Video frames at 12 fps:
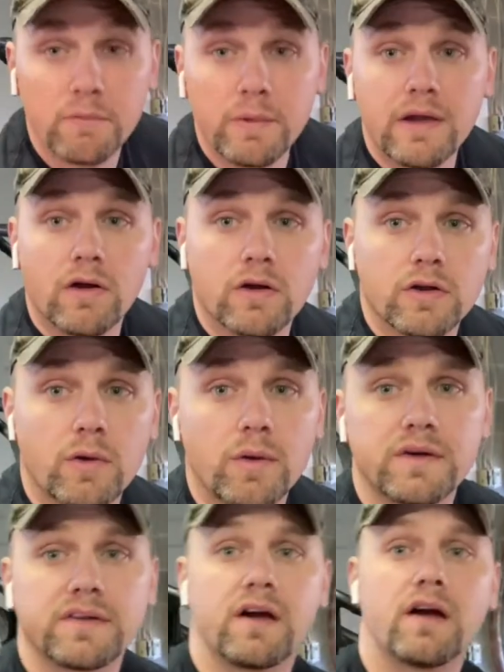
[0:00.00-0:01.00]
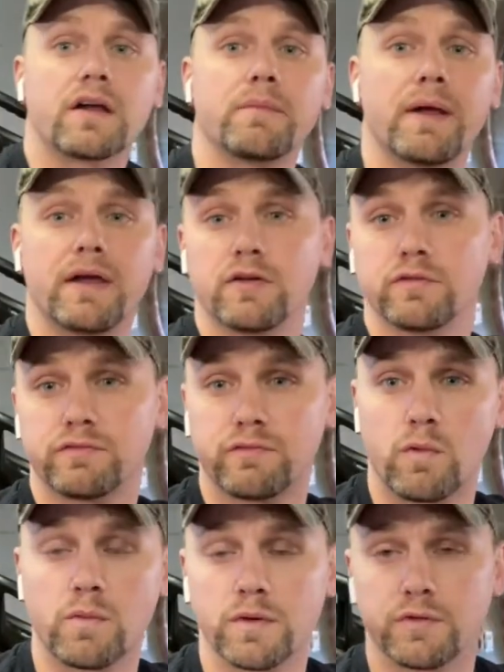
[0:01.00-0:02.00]
we are going to talk about your
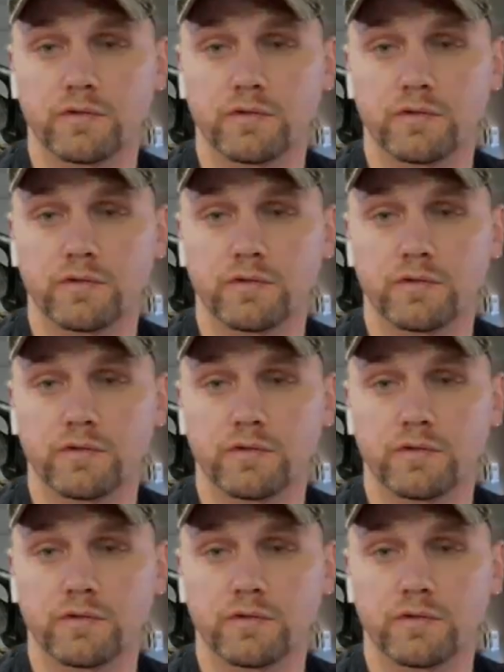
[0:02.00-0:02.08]
four-wheel